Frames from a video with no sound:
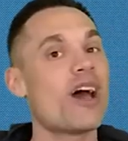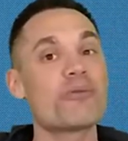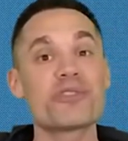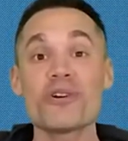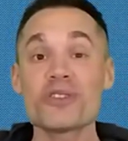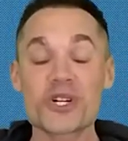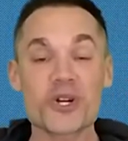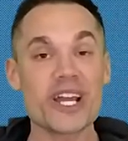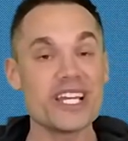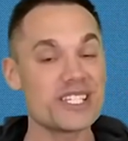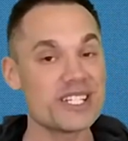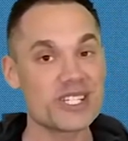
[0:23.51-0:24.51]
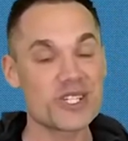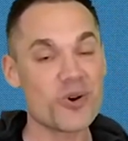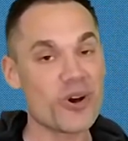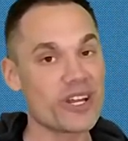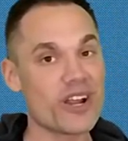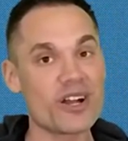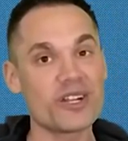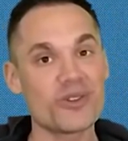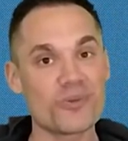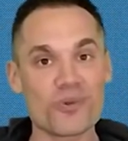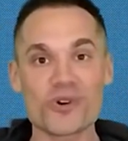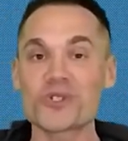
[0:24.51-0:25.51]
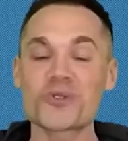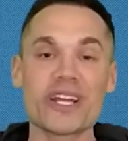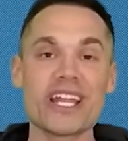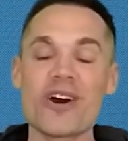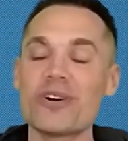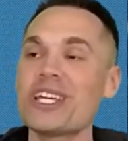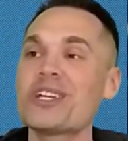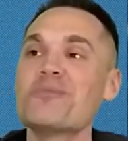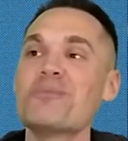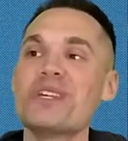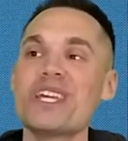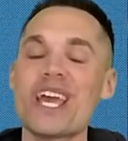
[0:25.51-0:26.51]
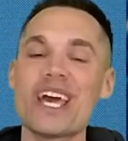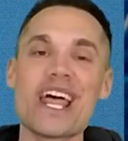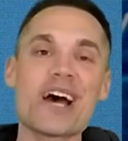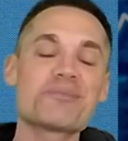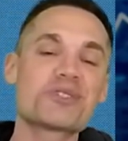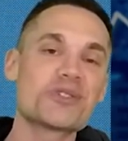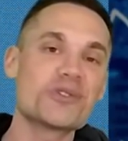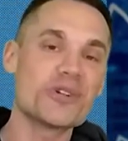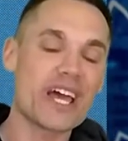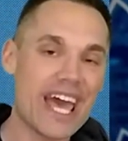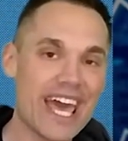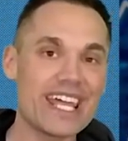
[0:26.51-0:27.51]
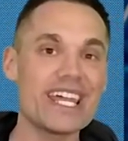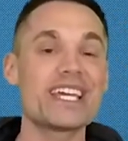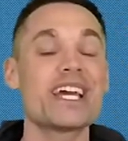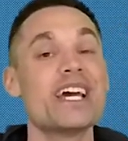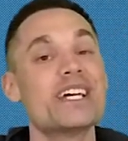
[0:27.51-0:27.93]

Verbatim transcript: And with all the craziness going on in the world right now, it can be an absolute headache